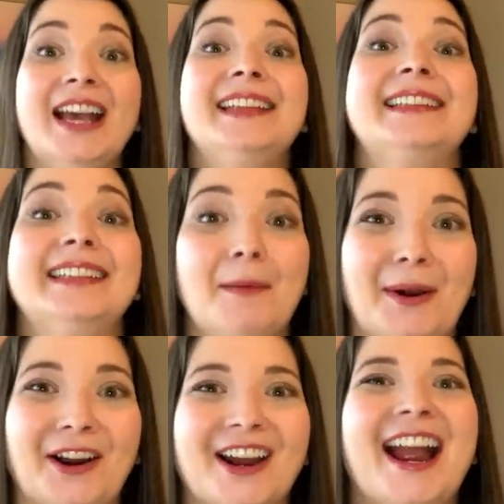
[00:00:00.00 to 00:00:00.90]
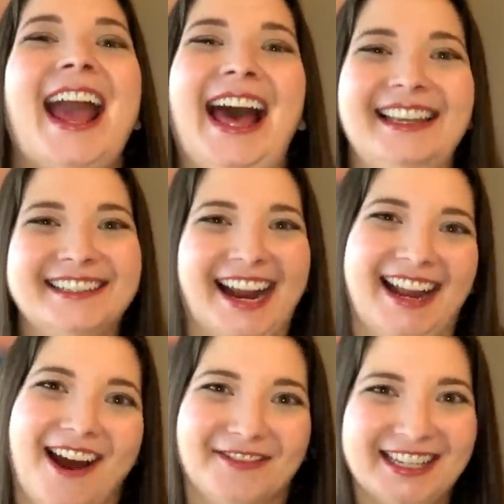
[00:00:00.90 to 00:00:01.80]
SUMMER at
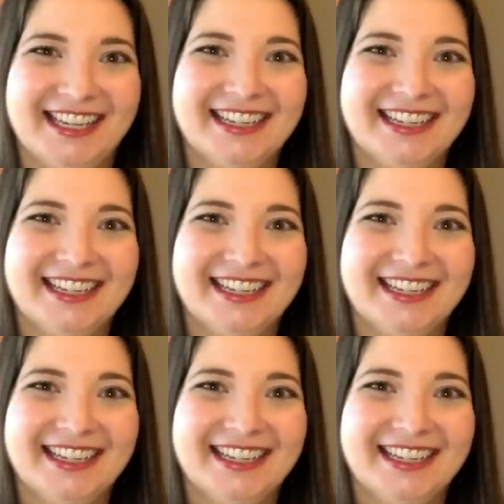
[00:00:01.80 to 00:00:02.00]
checkout.